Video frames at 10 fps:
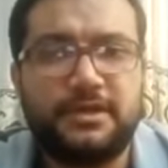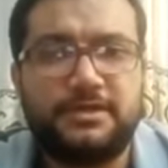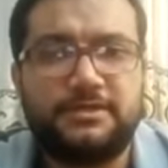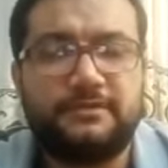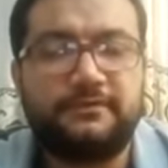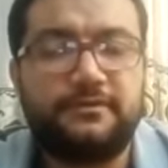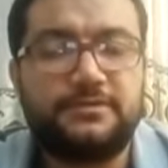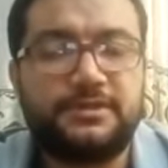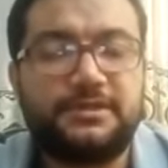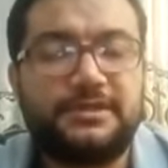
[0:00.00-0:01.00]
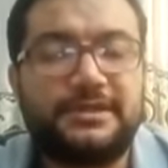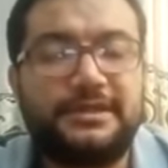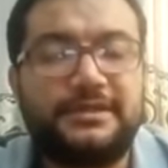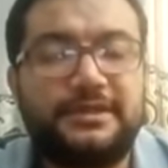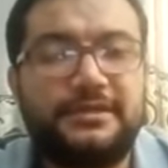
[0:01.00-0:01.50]
They found that
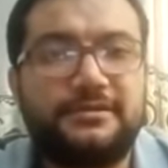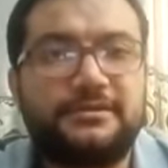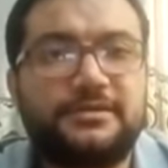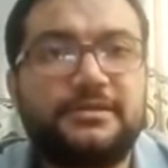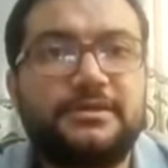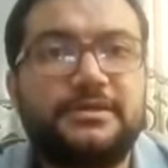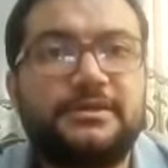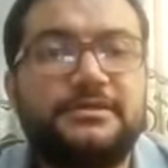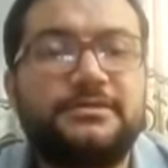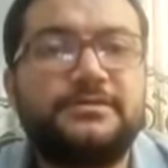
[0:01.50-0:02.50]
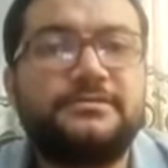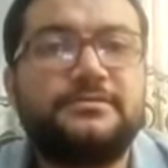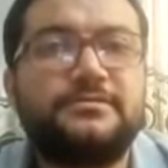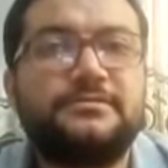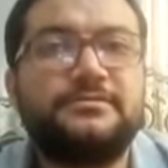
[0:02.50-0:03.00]
lactate is
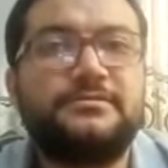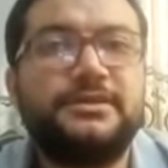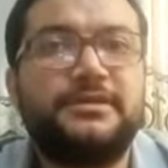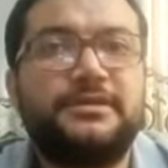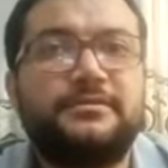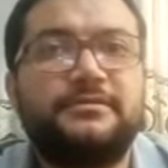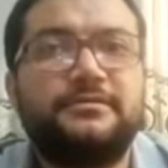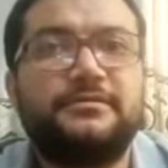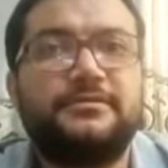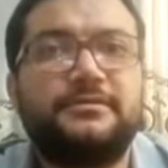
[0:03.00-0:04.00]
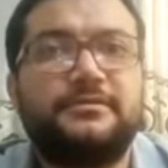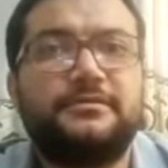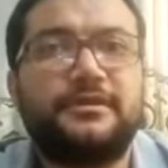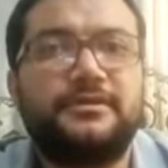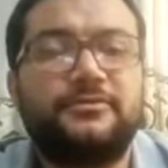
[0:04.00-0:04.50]
related
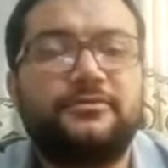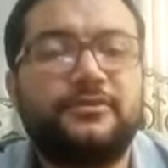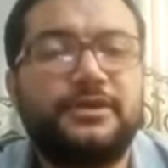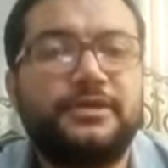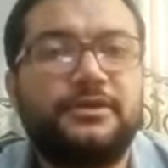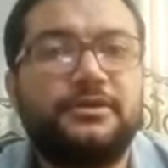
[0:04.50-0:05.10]
direct way